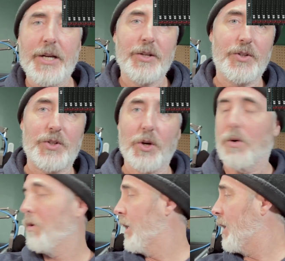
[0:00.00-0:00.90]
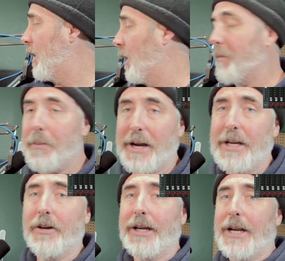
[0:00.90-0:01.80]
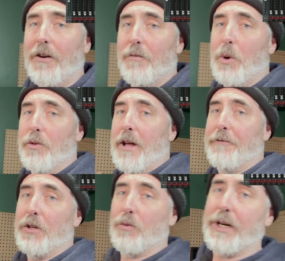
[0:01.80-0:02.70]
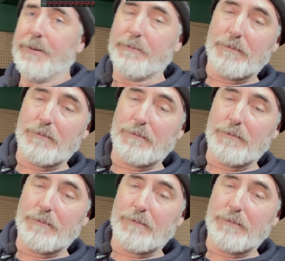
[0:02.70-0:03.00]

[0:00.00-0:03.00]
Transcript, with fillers: So am I hearing it out of both left and right?